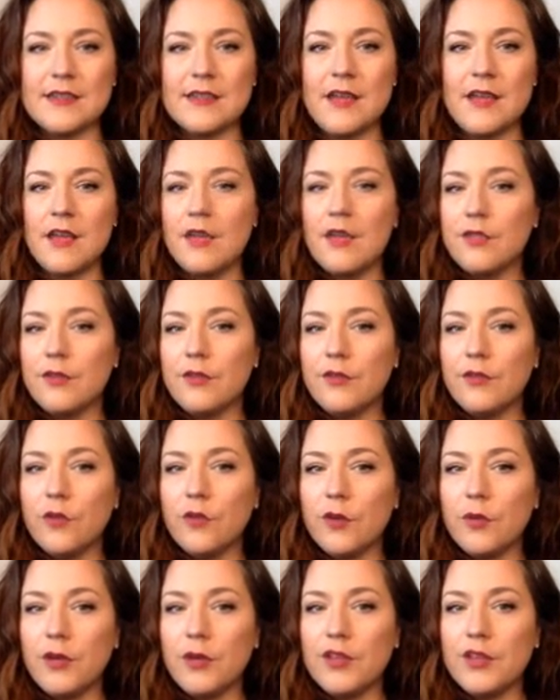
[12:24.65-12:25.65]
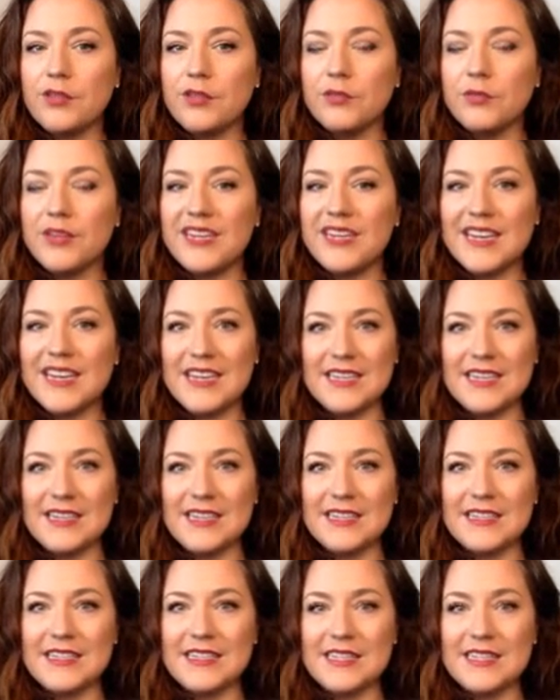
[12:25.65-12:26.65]
the
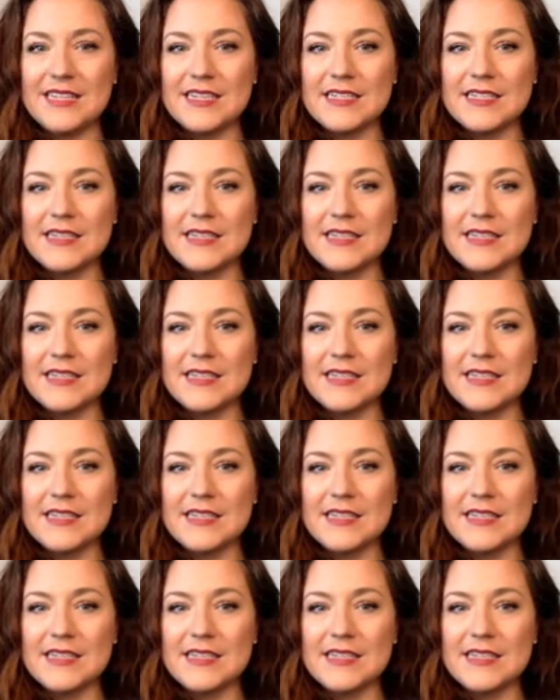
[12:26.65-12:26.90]
4.396,